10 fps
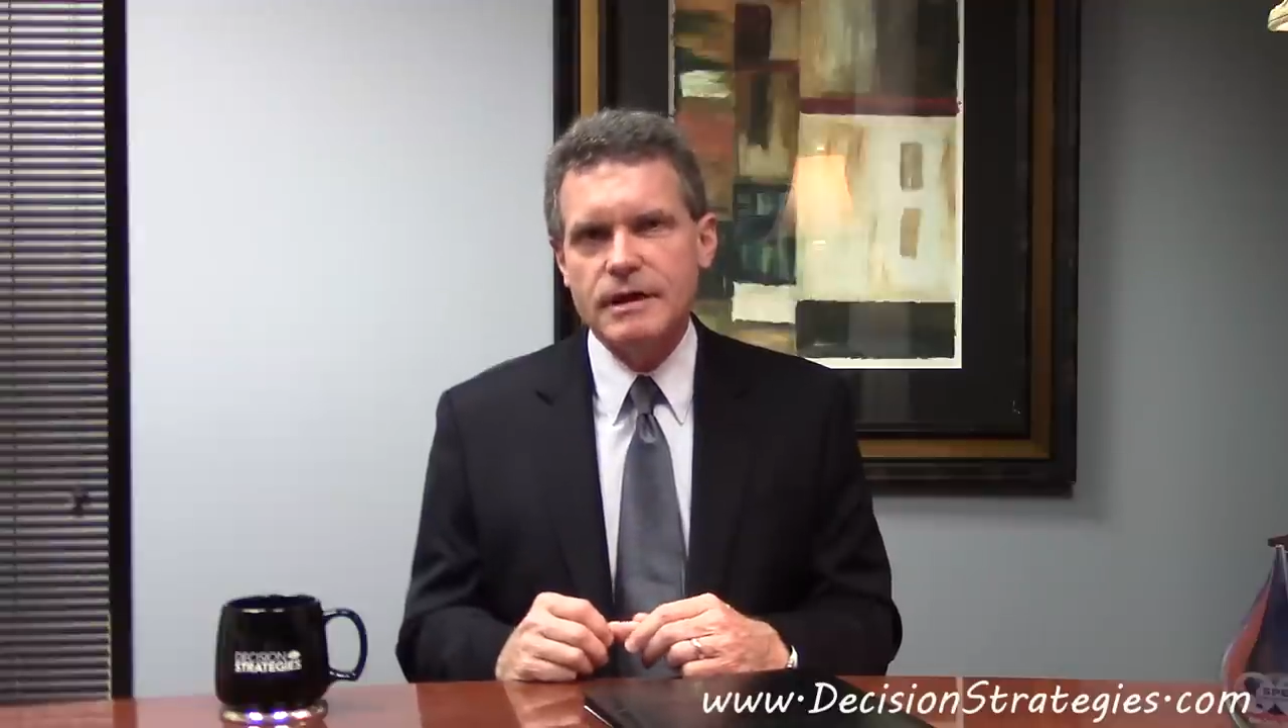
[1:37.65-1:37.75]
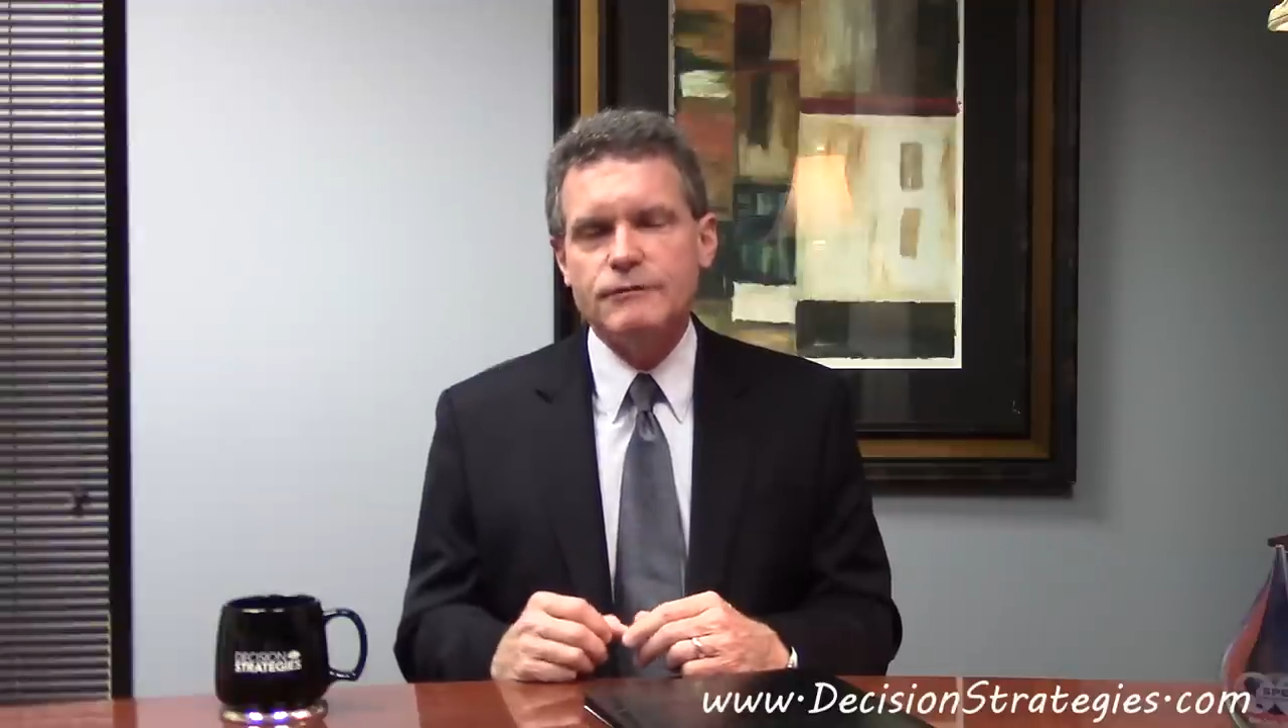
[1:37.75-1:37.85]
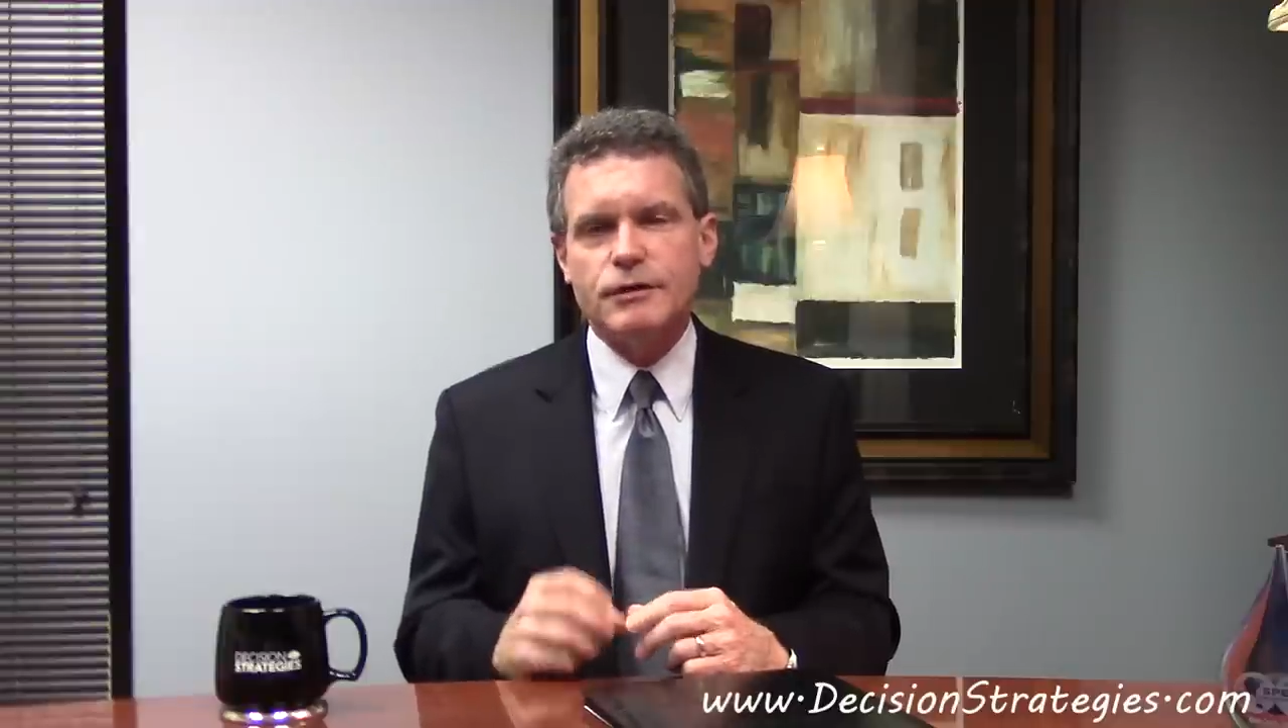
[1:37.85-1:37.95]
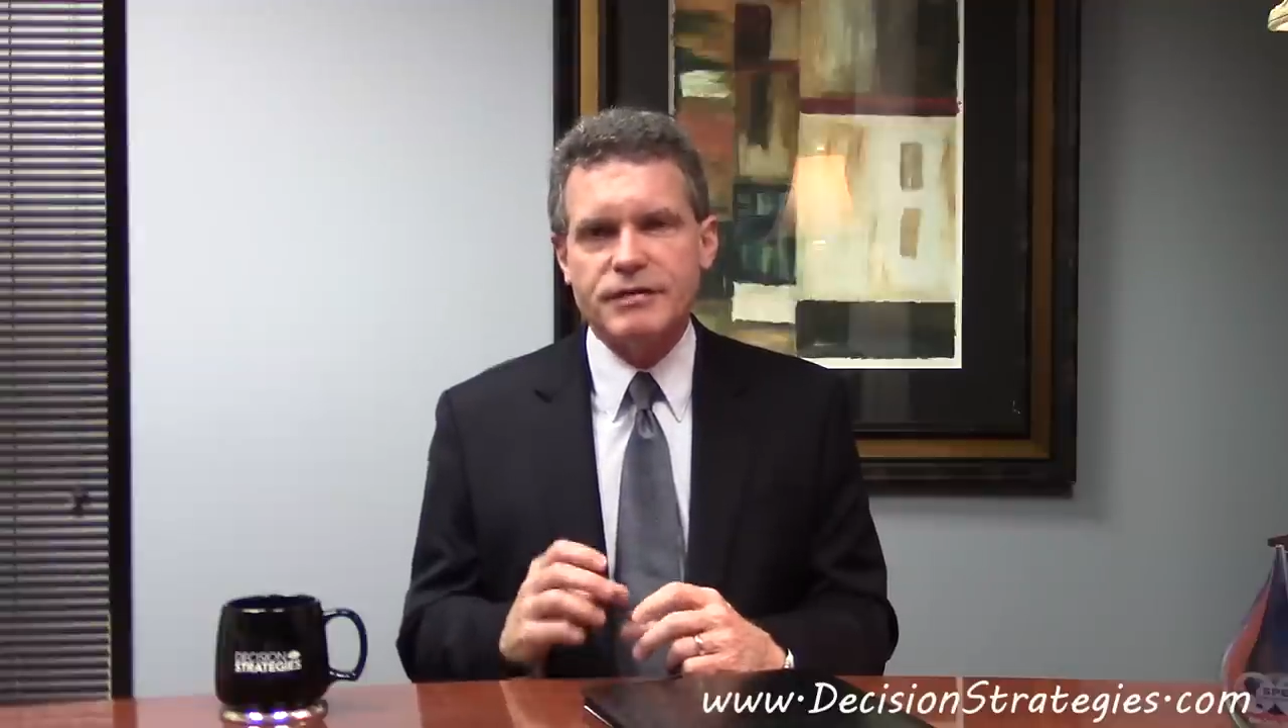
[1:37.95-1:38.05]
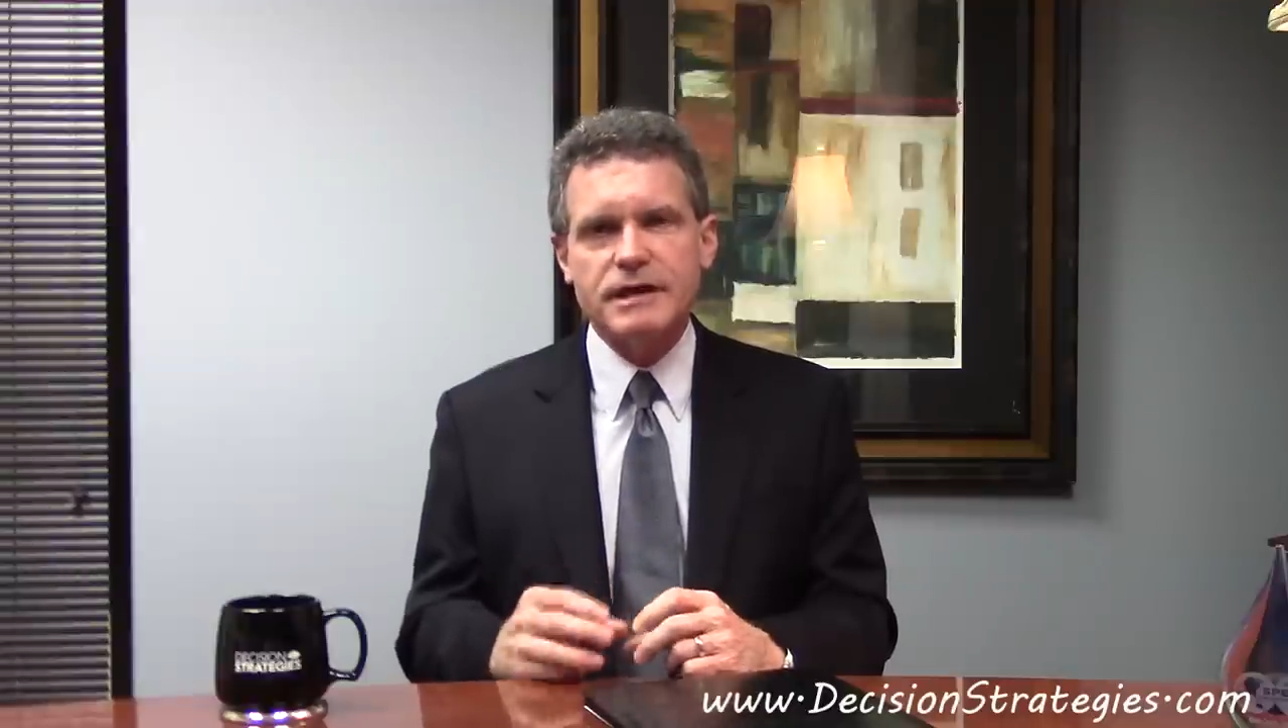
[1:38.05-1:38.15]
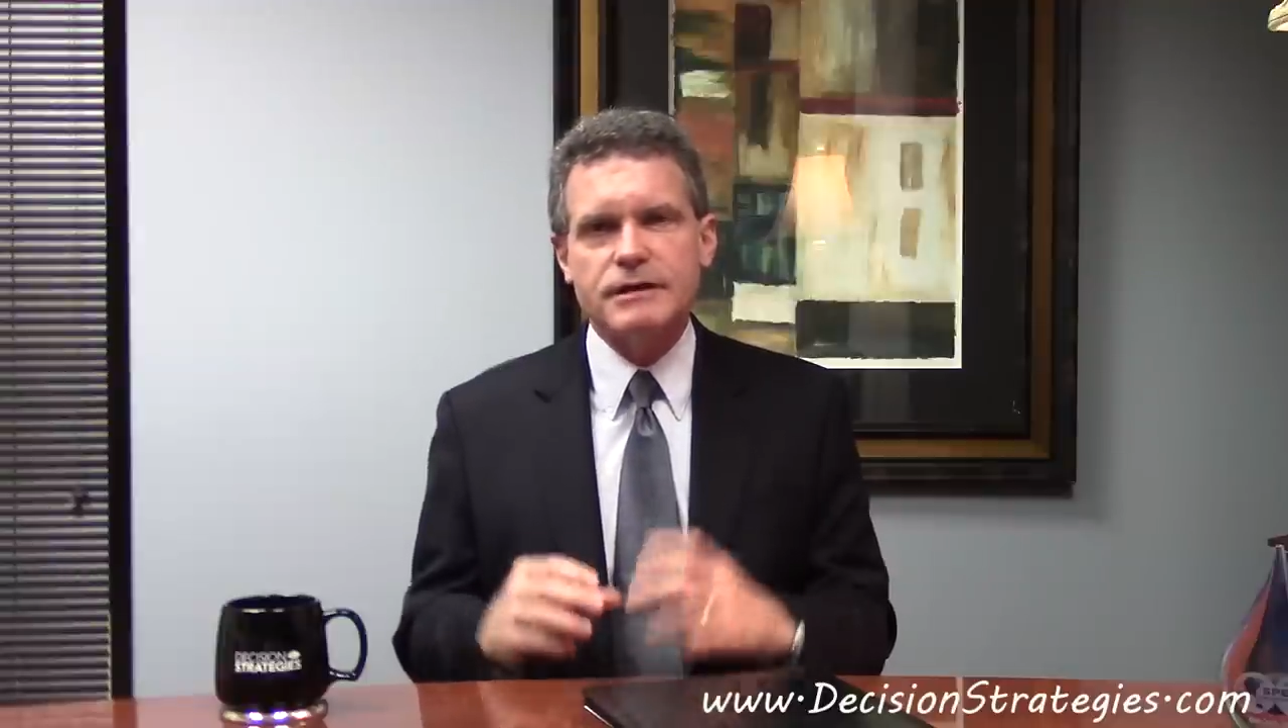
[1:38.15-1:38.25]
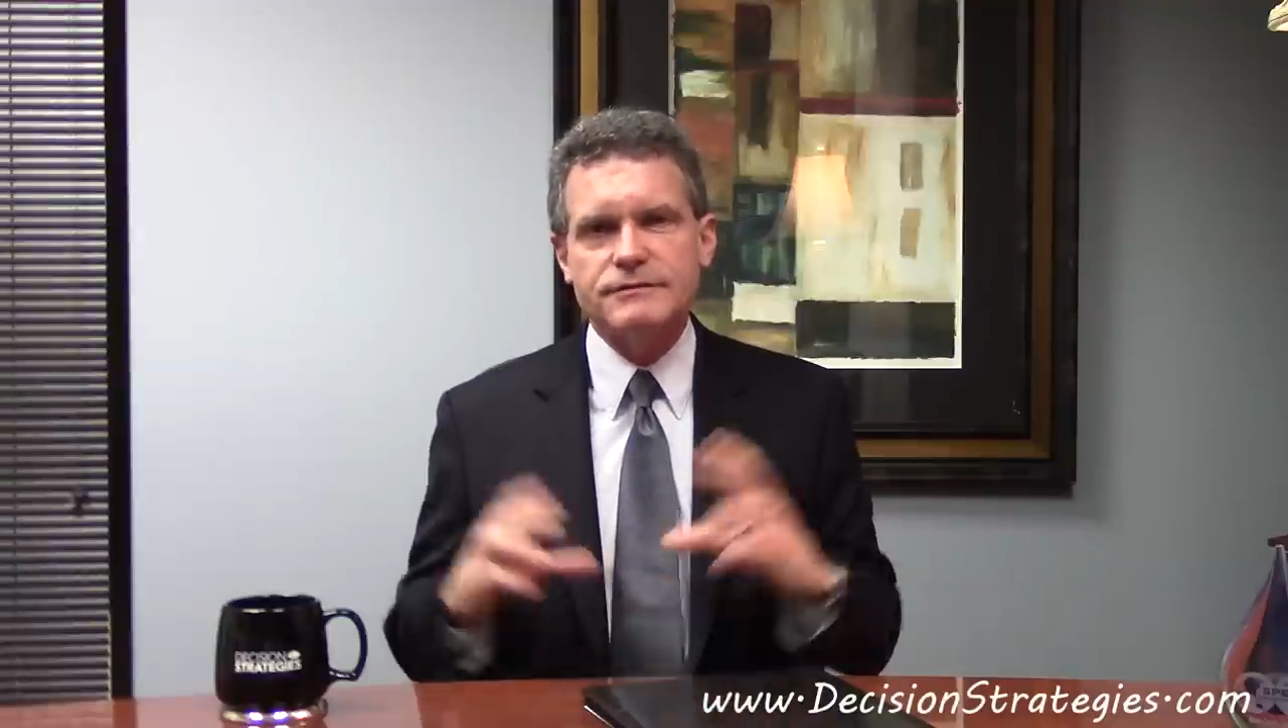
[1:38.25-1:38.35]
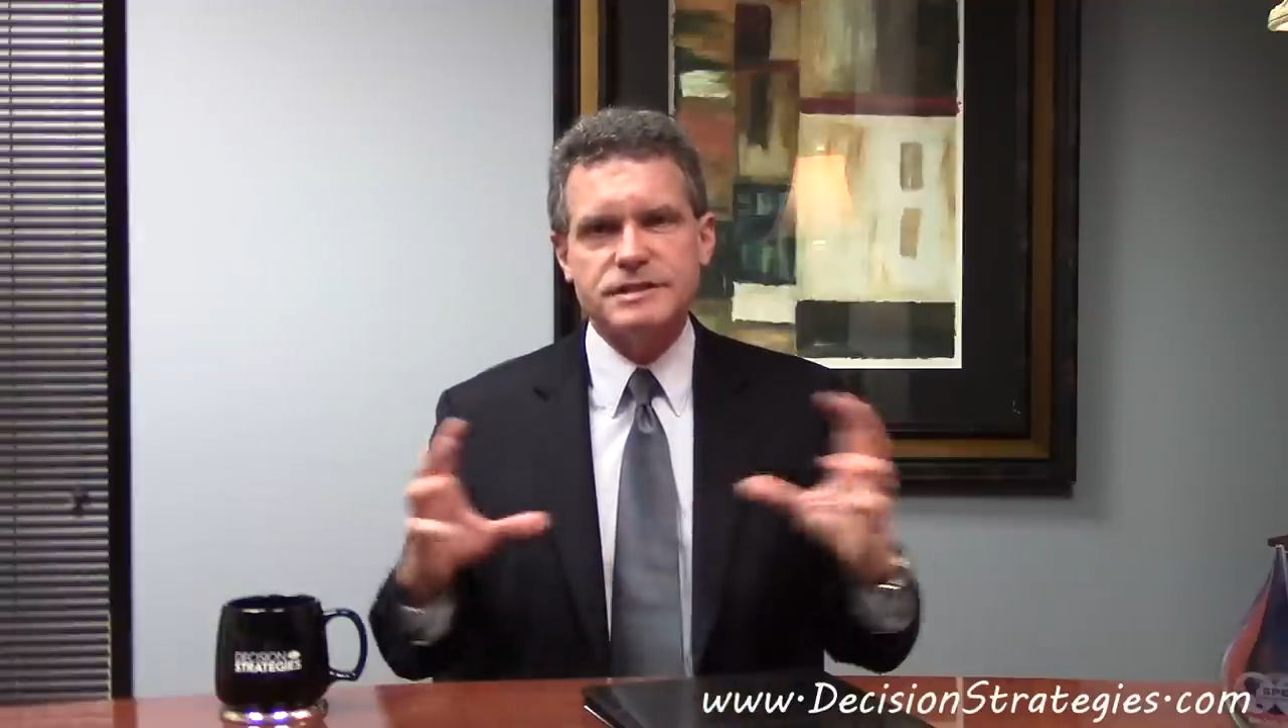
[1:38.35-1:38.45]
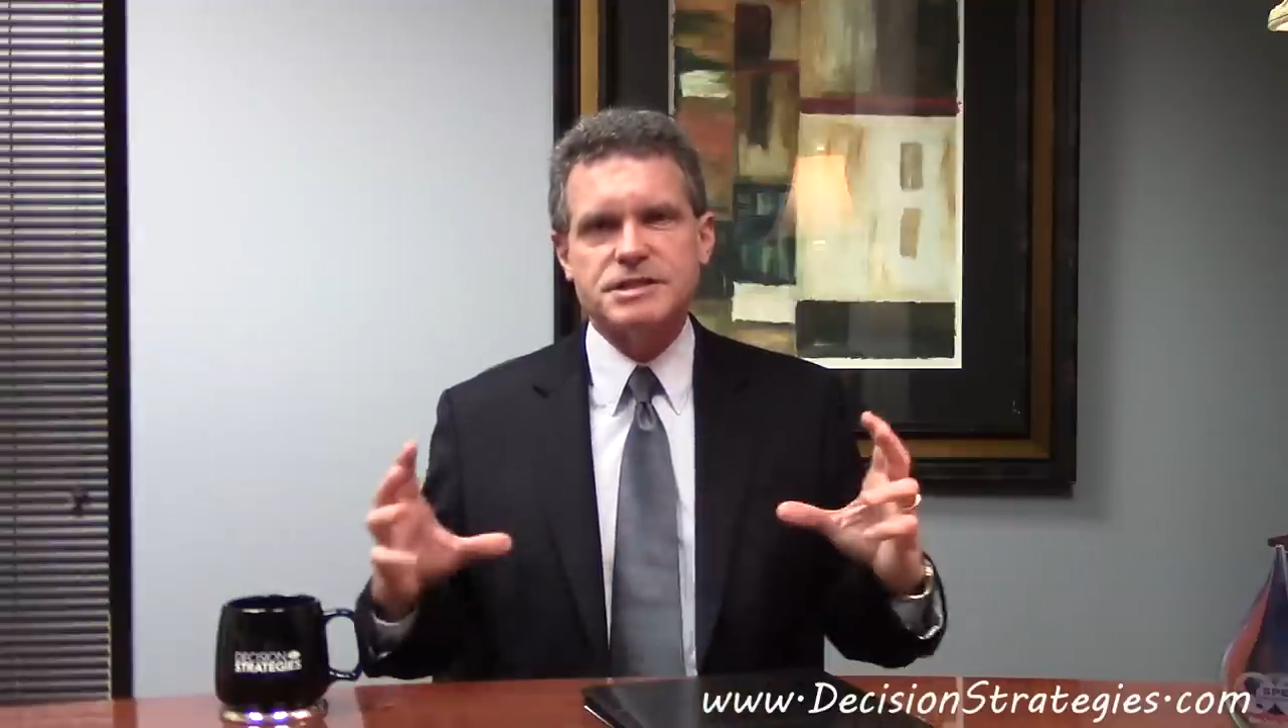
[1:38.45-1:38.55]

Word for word: If you think of